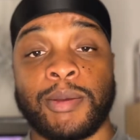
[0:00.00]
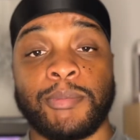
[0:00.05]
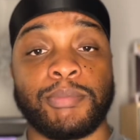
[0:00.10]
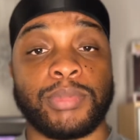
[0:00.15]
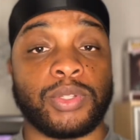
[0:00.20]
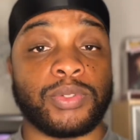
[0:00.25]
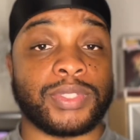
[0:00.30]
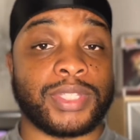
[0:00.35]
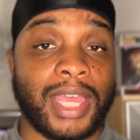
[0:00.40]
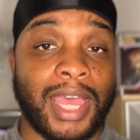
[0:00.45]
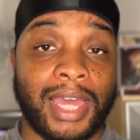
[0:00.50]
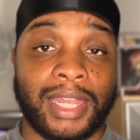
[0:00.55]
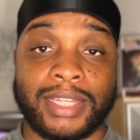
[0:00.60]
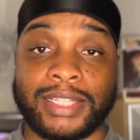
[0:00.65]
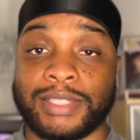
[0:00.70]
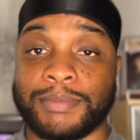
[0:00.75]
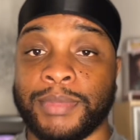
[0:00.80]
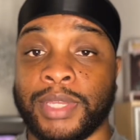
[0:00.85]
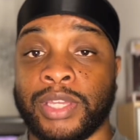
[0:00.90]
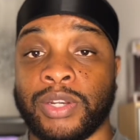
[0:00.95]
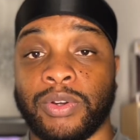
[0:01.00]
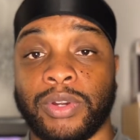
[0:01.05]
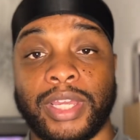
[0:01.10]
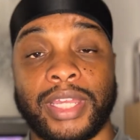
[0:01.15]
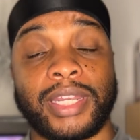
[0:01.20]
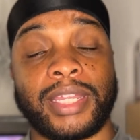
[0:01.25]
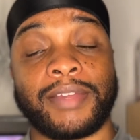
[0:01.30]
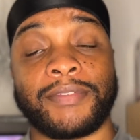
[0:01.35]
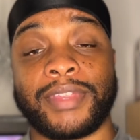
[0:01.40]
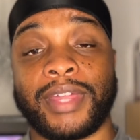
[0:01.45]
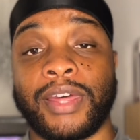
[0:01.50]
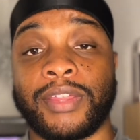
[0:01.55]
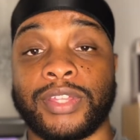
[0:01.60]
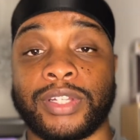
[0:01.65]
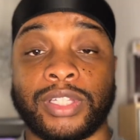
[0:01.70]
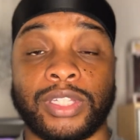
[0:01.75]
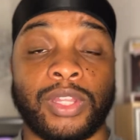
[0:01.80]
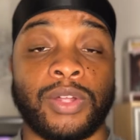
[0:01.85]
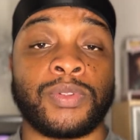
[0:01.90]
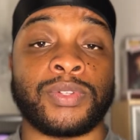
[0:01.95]
Blue Talisman or any of the other
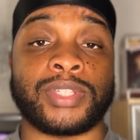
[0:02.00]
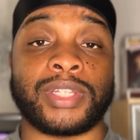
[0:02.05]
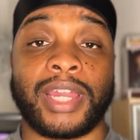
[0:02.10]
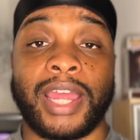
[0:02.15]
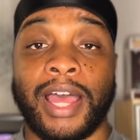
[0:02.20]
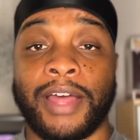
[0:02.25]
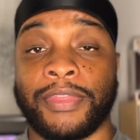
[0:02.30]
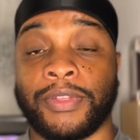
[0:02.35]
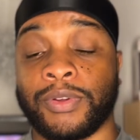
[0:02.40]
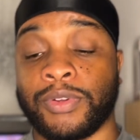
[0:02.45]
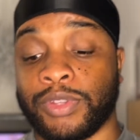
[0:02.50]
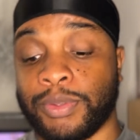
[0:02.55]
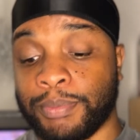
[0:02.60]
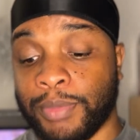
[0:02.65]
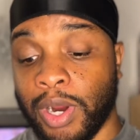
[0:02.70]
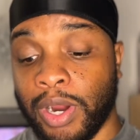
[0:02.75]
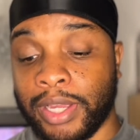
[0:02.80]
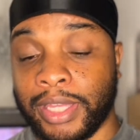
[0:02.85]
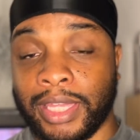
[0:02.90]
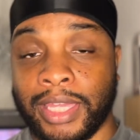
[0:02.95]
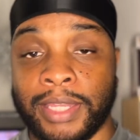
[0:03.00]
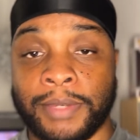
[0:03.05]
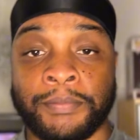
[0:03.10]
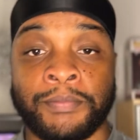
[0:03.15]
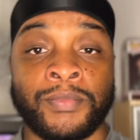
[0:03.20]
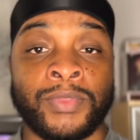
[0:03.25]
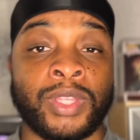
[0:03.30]
clones that are out there on the market,